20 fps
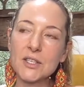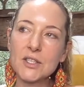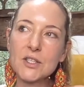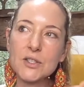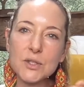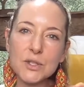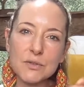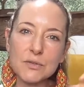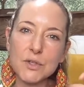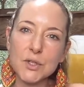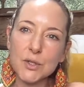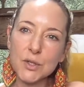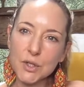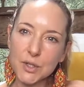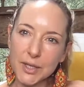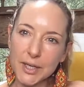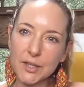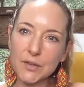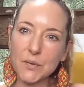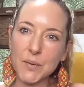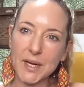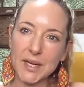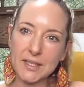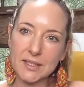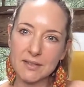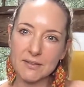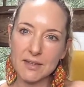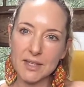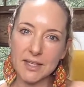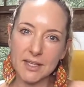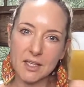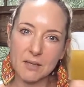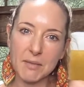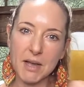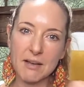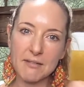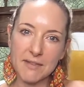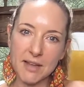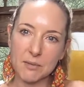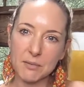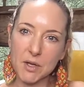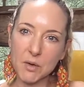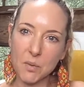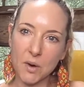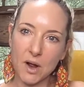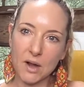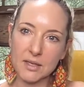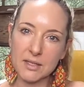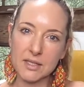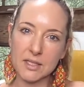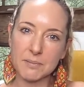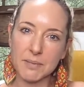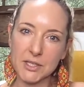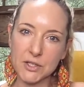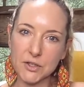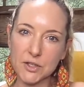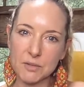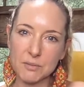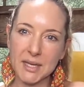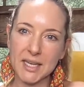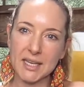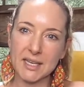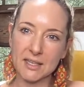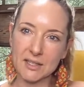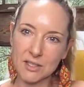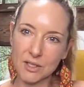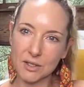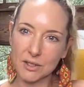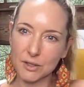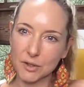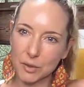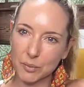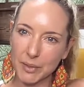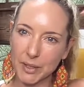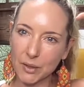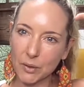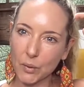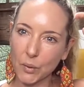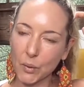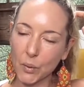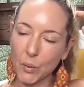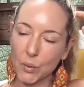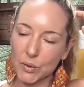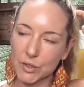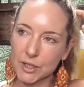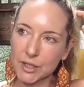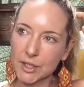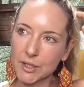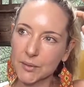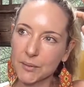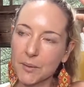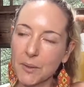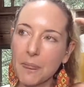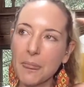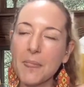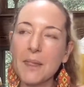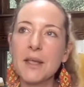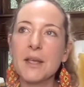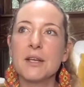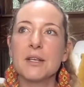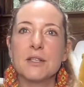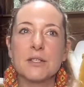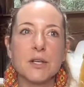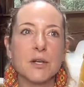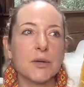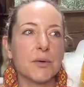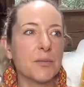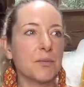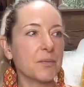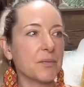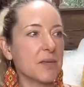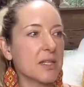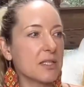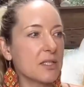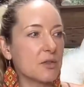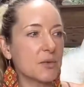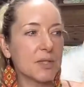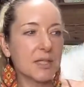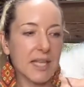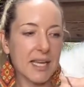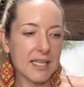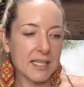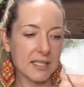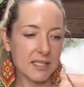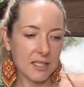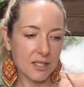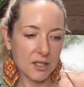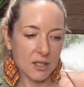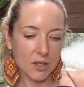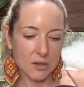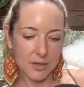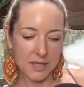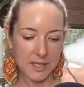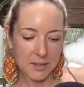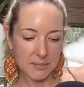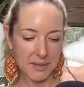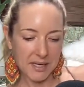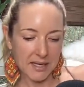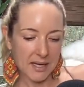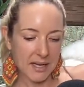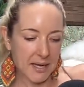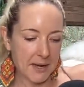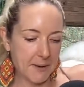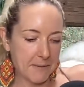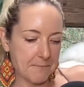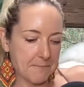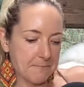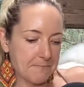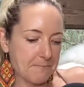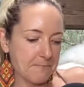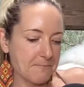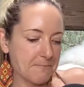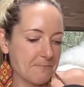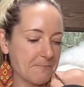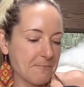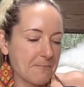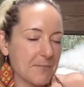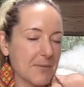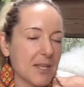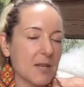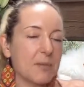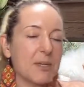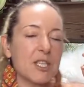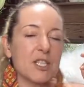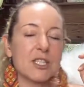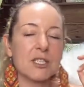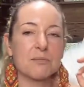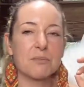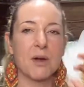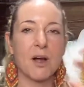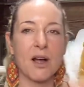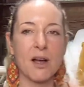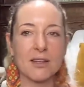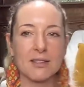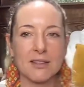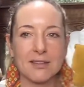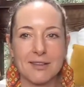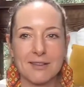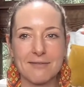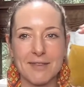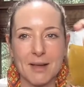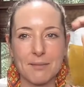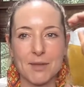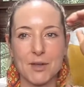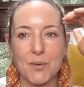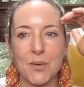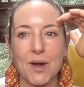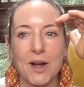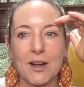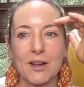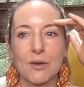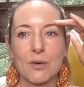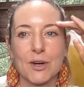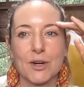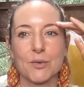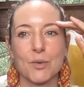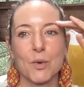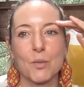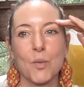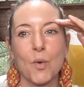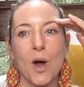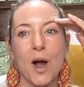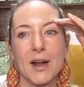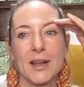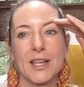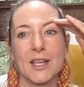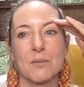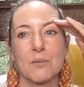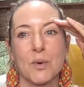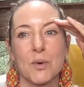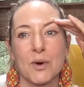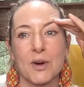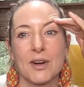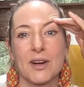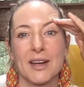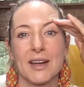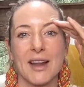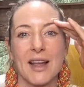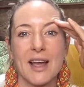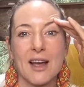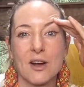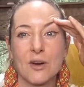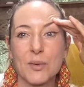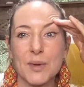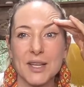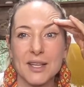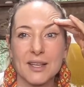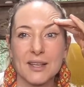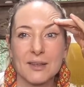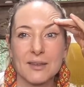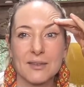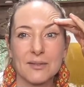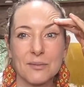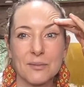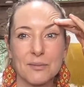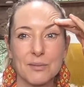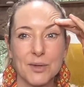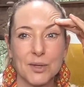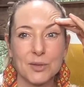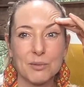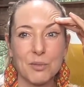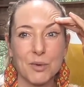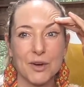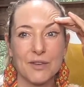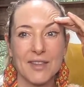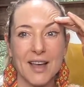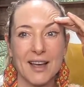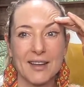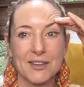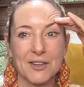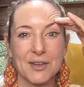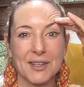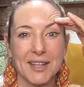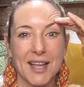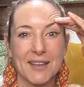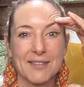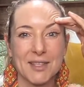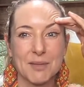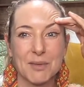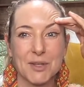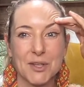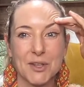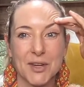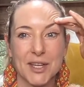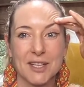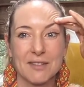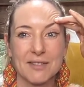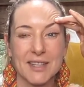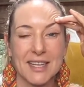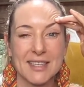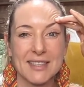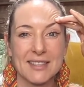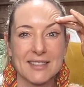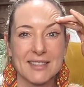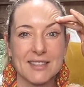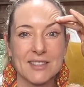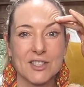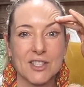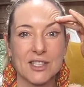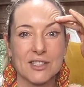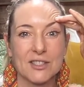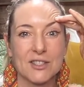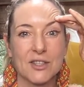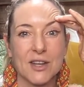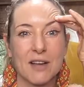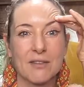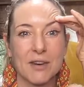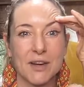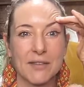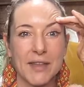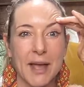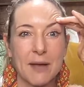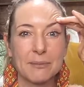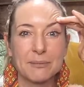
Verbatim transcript: just sort of new creative ways of thinking about family walks, especially as my kids are a little bit older. So this is related to clothing, but um, can we just pause on the family walk or walking more and how we can build more of that into our life some of the creative ideas and suggestions you have around